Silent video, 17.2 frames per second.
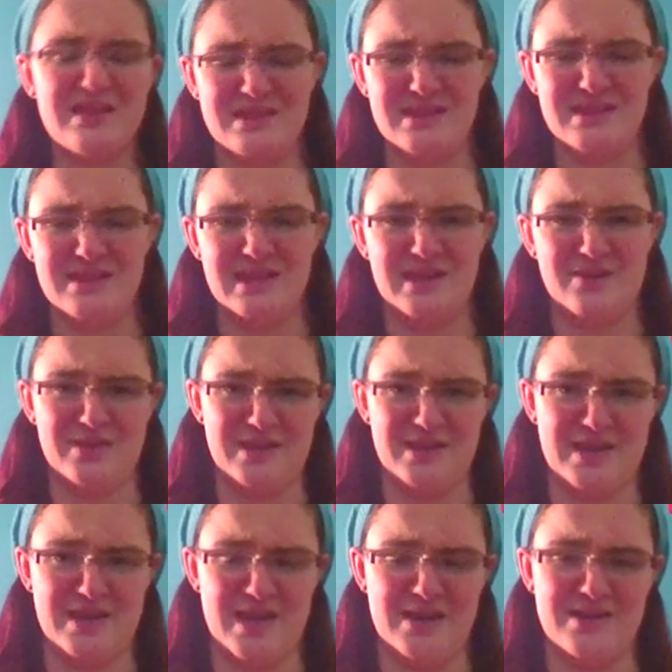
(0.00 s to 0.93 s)
later in the
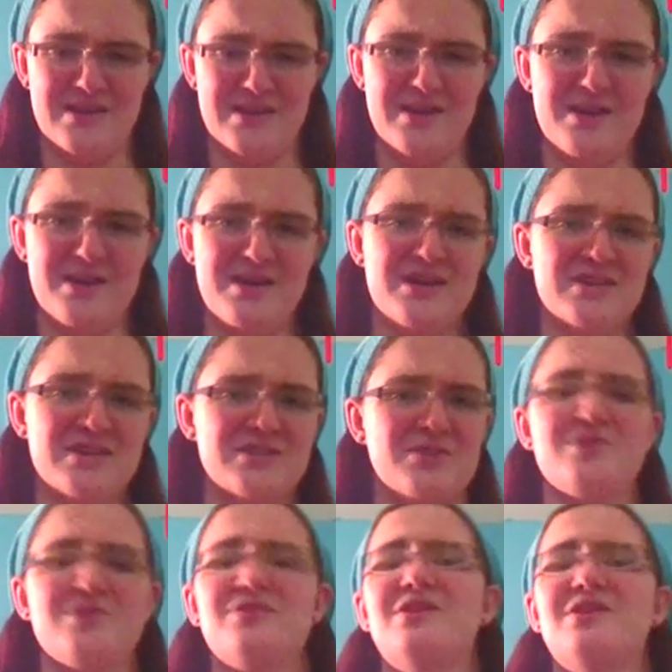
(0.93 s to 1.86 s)
day. So
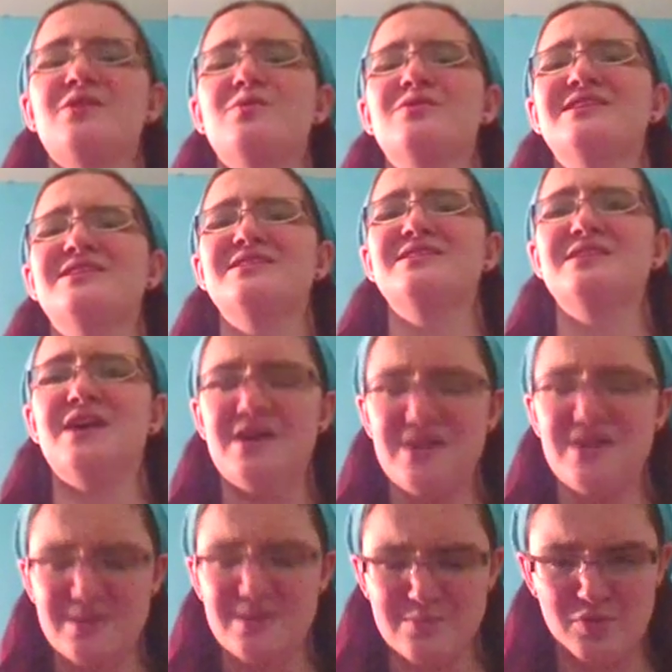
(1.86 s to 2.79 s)
there were a
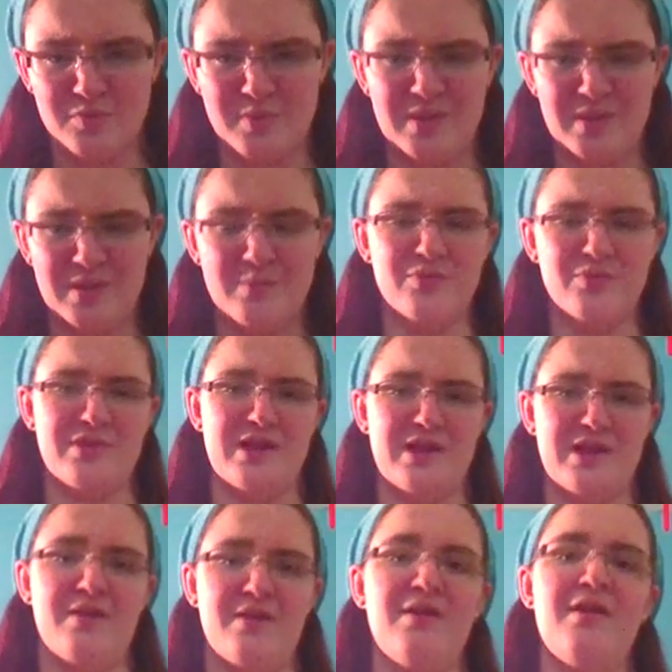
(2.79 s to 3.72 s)
ton more people
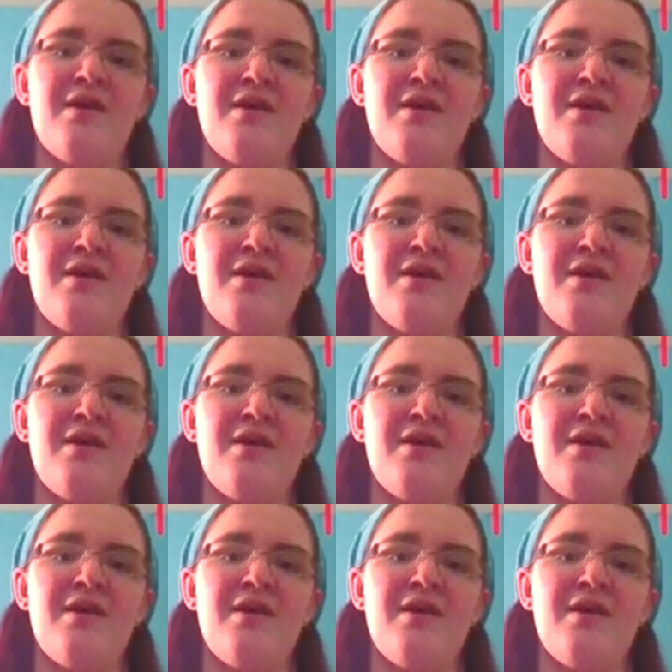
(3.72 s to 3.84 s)
there.